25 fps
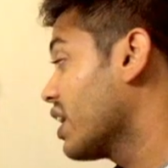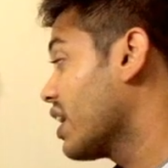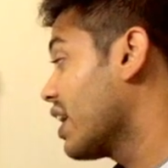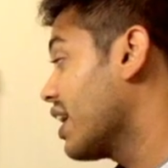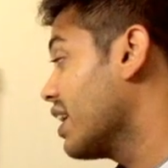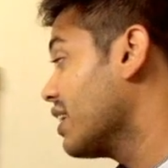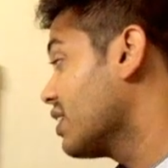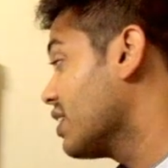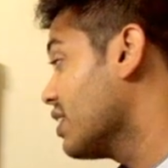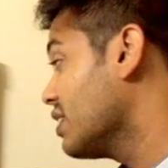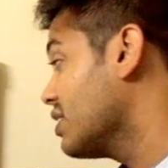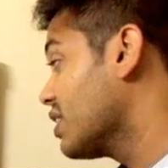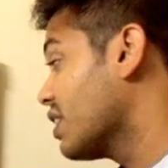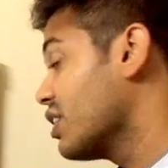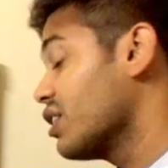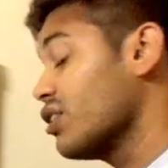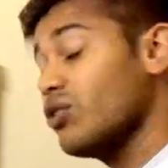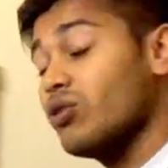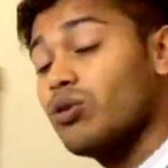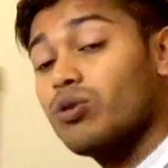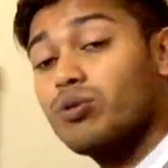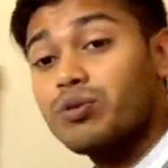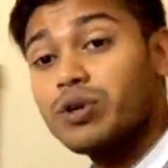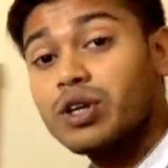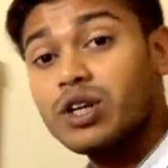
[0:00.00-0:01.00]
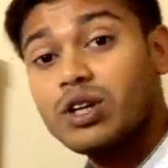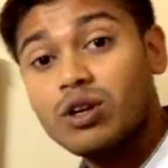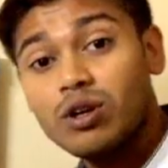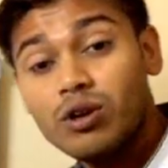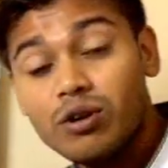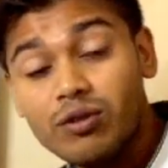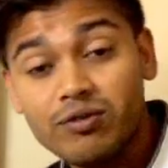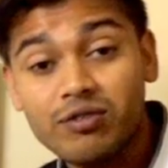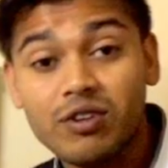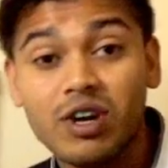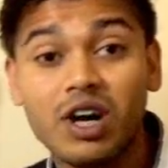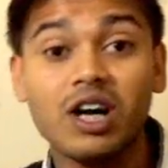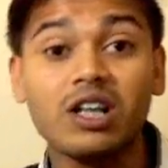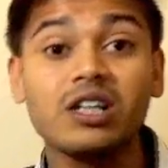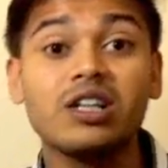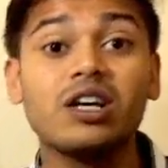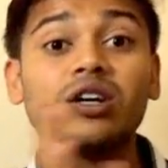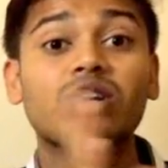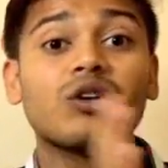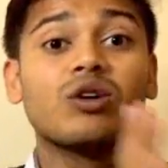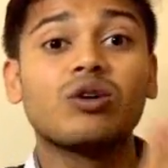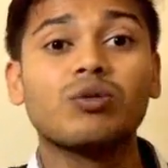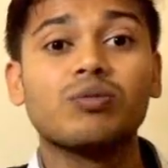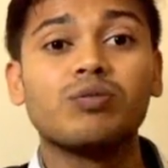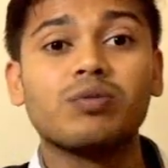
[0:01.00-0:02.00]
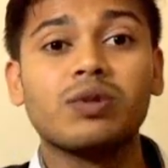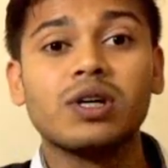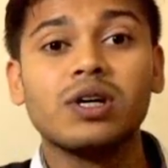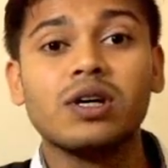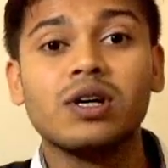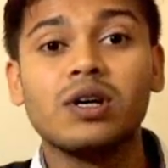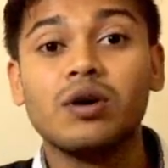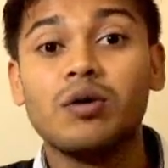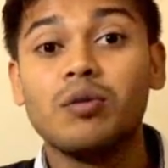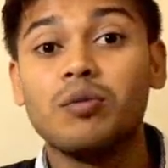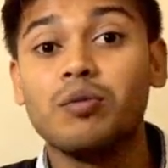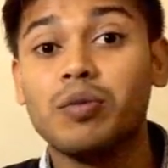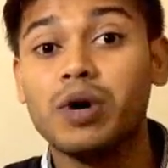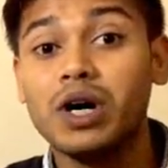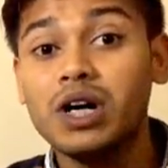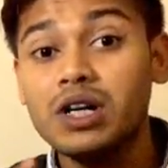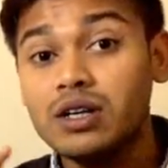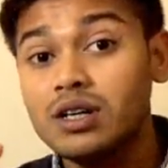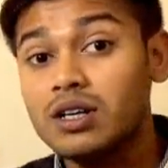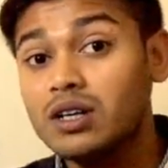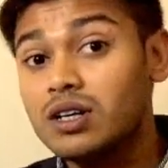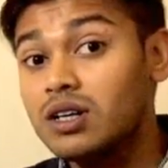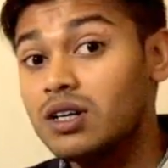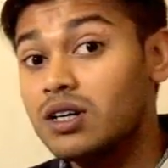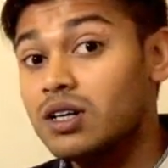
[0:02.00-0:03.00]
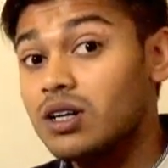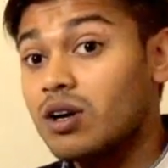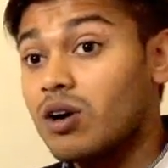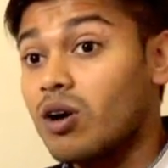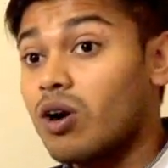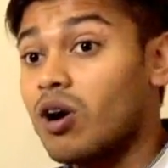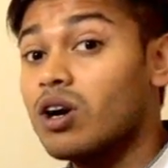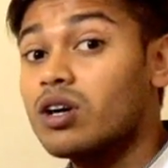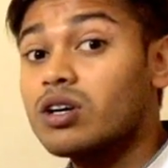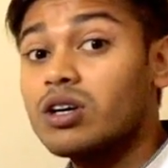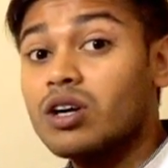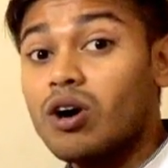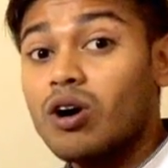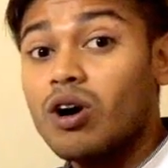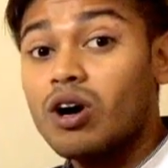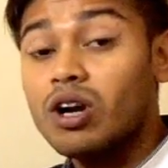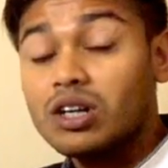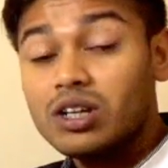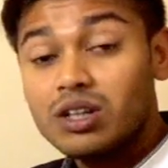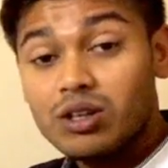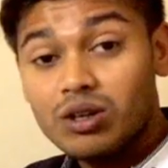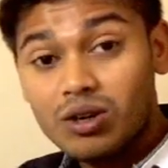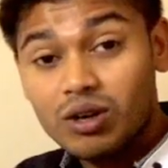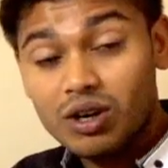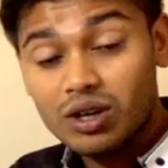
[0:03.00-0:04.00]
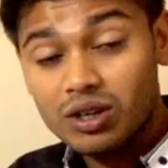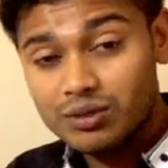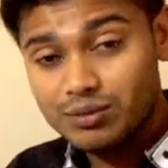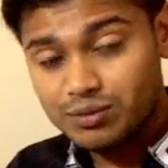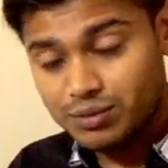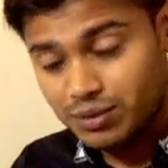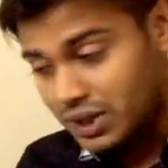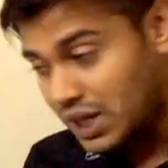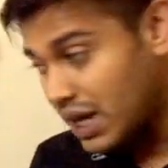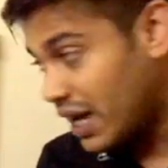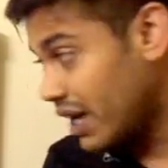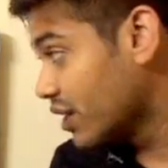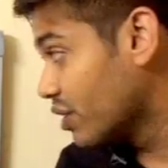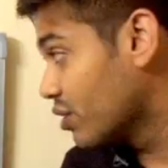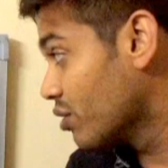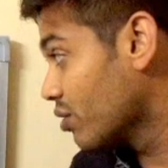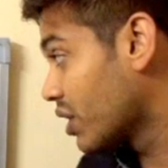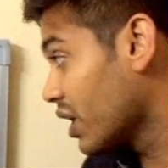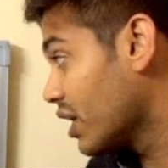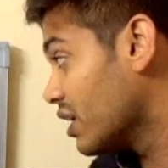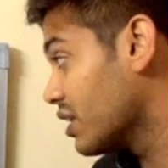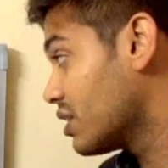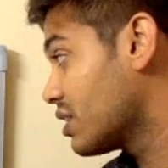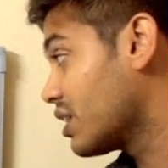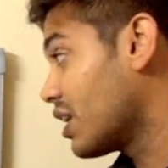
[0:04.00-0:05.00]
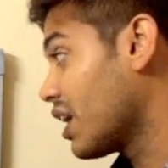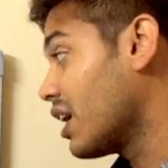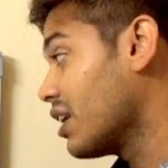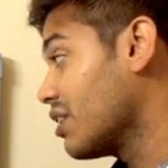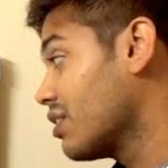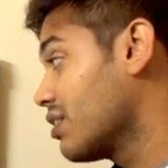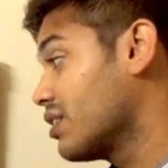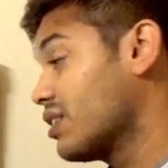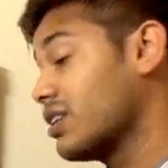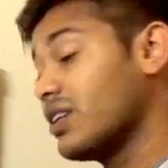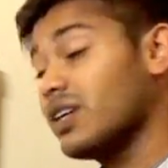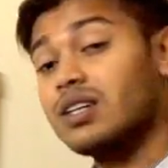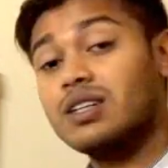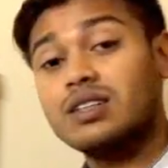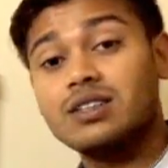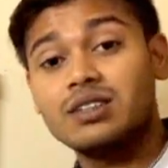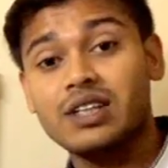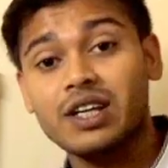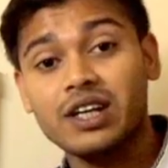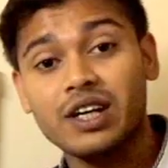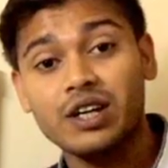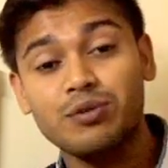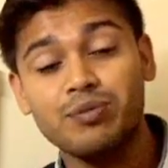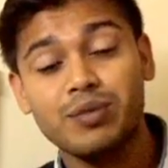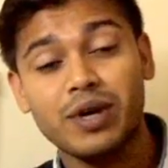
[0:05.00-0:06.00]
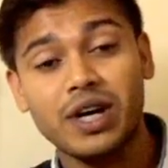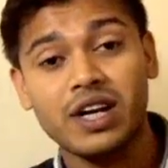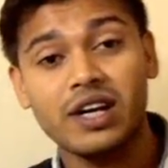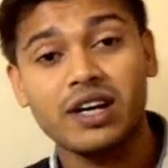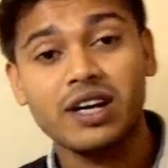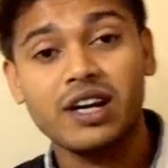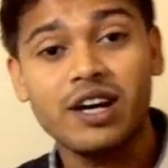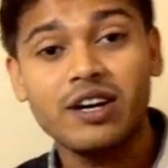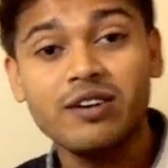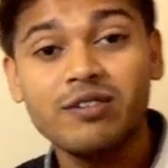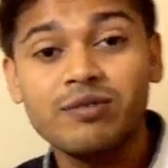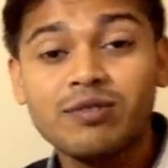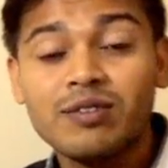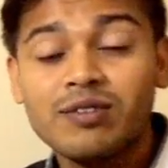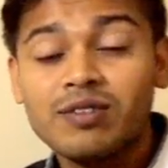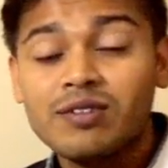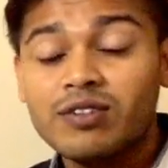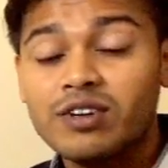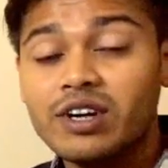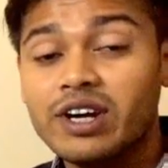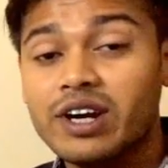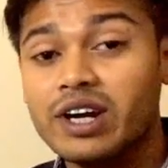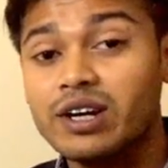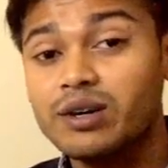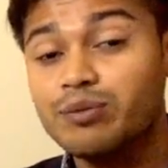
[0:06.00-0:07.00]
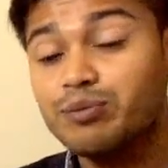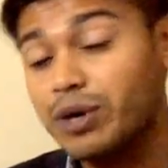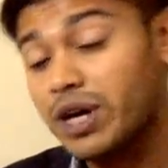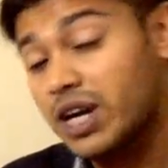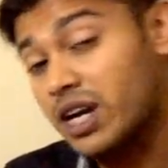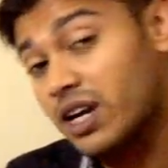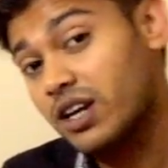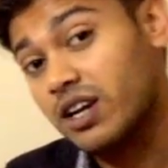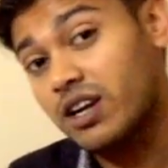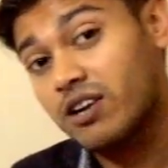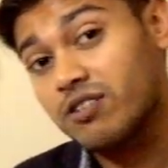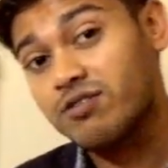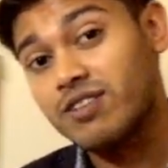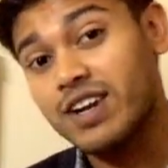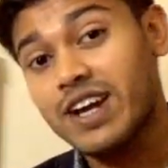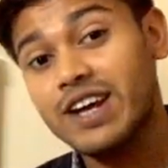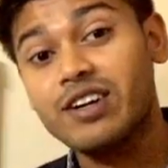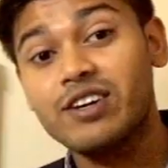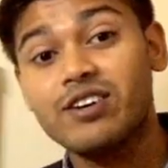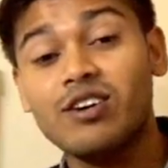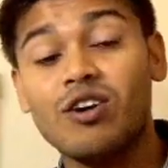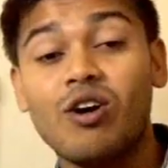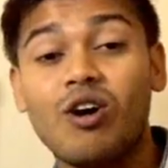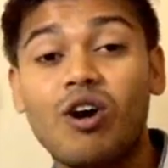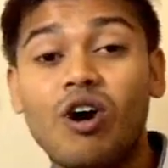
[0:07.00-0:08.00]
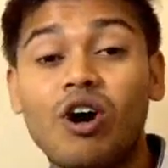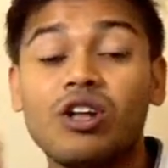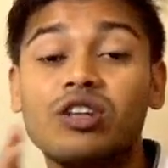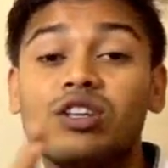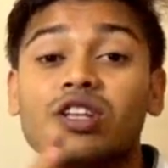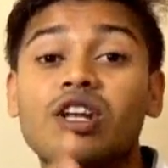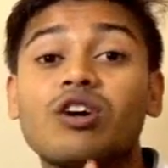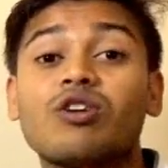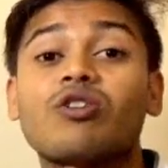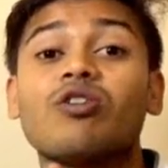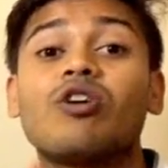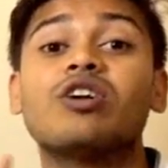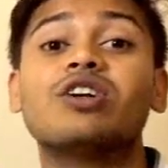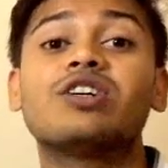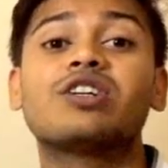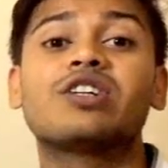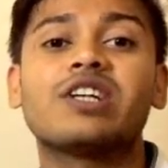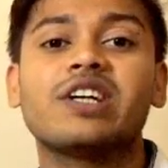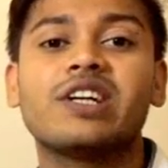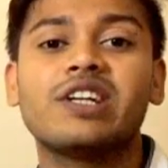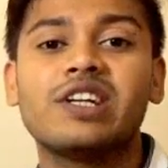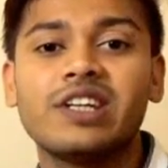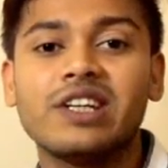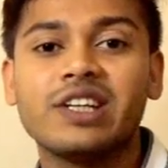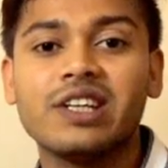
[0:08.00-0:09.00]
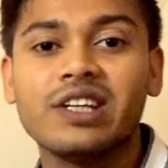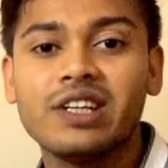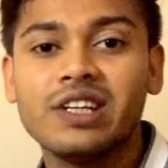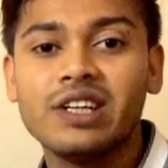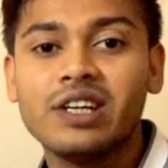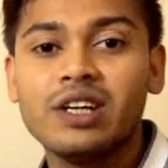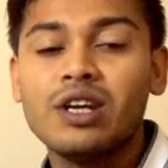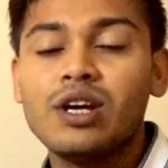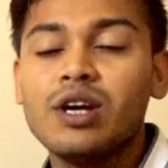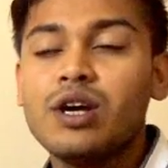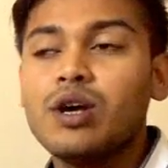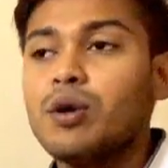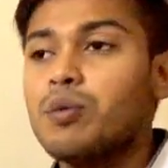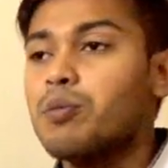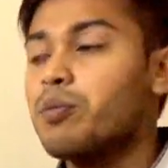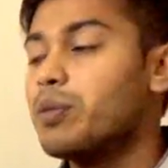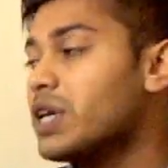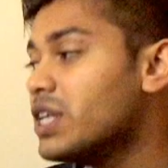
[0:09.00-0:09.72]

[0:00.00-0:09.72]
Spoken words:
you can write the general opinion of other group, but on like you can start the second paragraph like on the contrary.